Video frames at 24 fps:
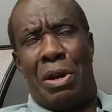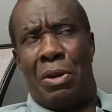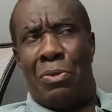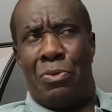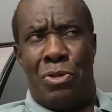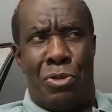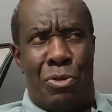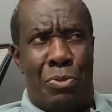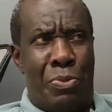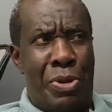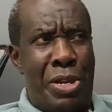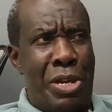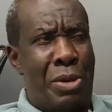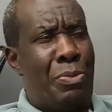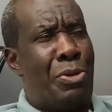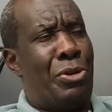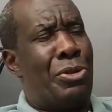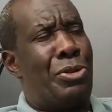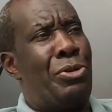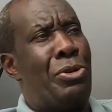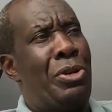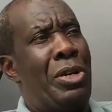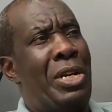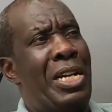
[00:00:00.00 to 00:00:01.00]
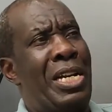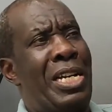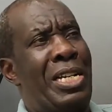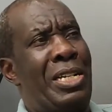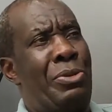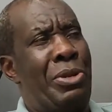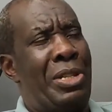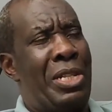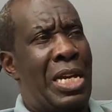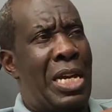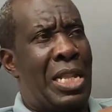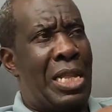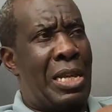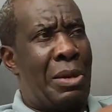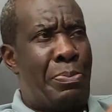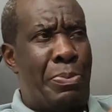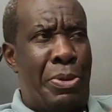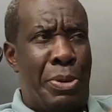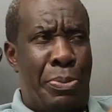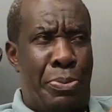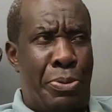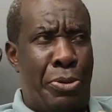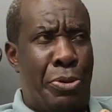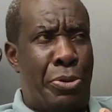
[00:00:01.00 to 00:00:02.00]
We will be able to relate with other
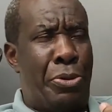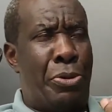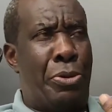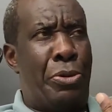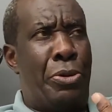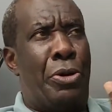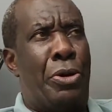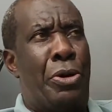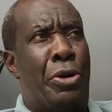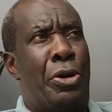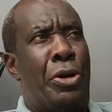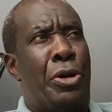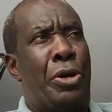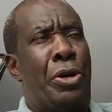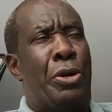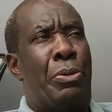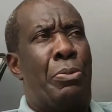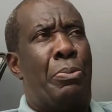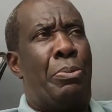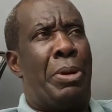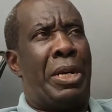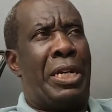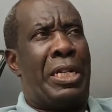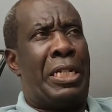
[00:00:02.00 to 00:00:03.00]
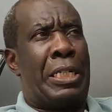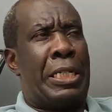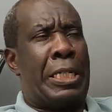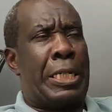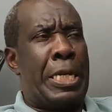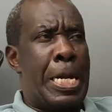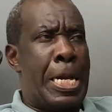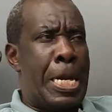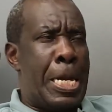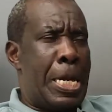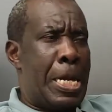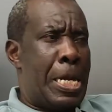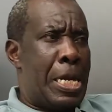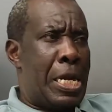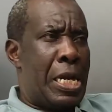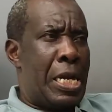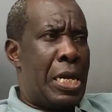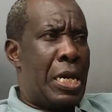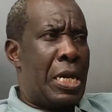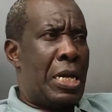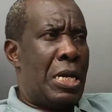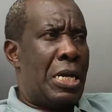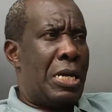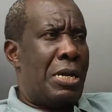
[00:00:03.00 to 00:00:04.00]
people. But
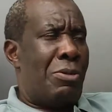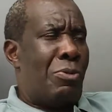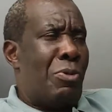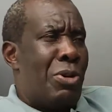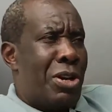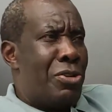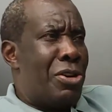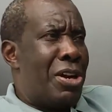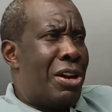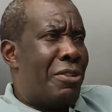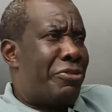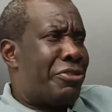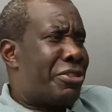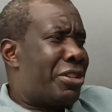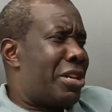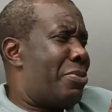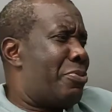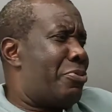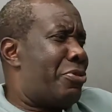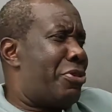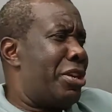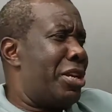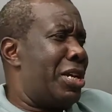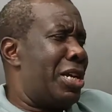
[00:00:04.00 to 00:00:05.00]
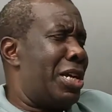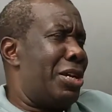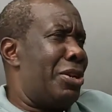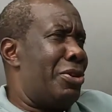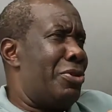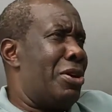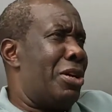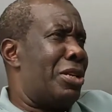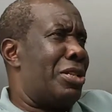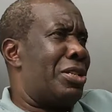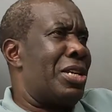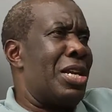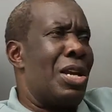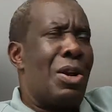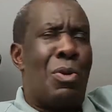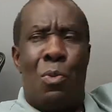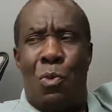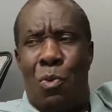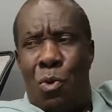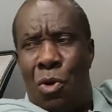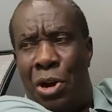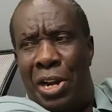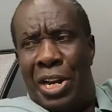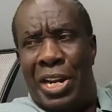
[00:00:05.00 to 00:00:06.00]
when you have something and you are
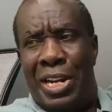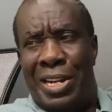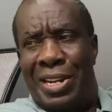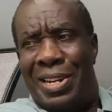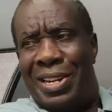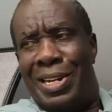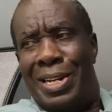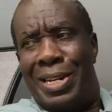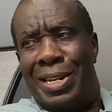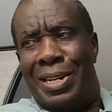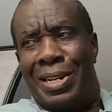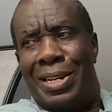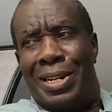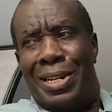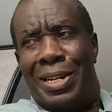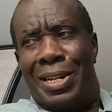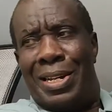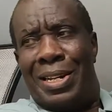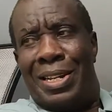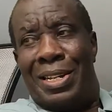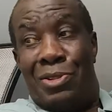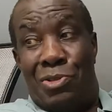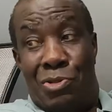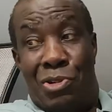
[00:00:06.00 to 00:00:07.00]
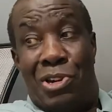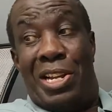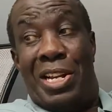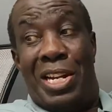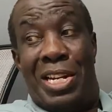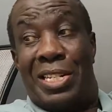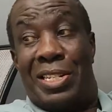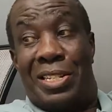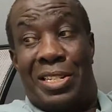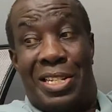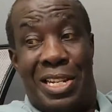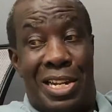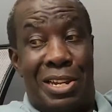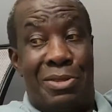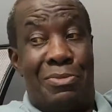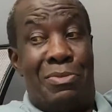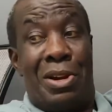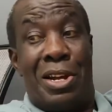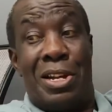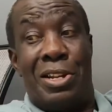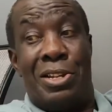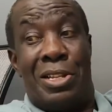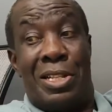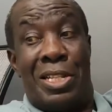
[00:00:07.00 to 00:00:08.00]
worried, you create a
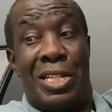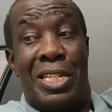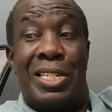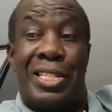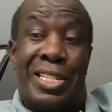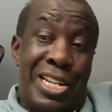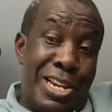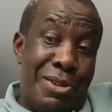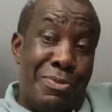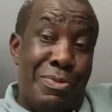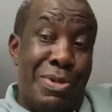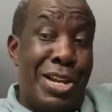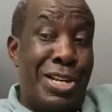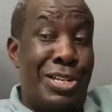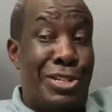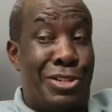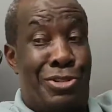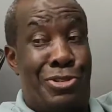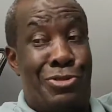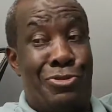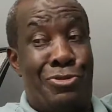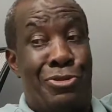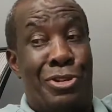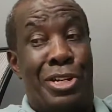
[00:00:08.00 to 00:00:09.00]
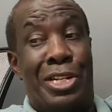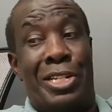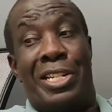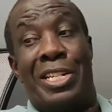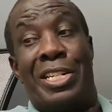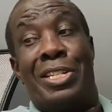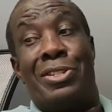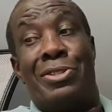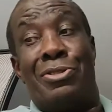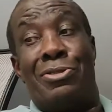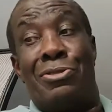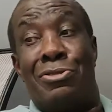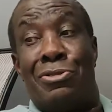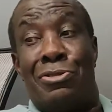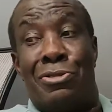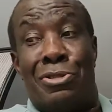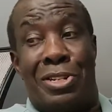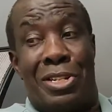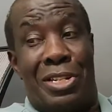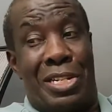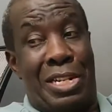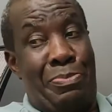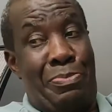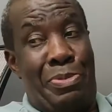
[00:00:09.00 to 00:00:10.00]
stigma. The stigma is you. It is
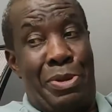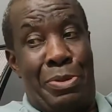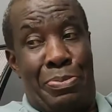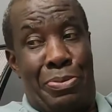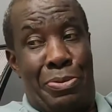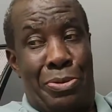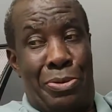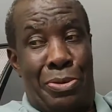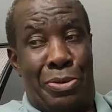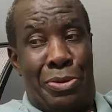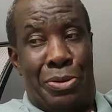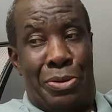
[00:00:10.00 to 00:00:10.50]
not the people.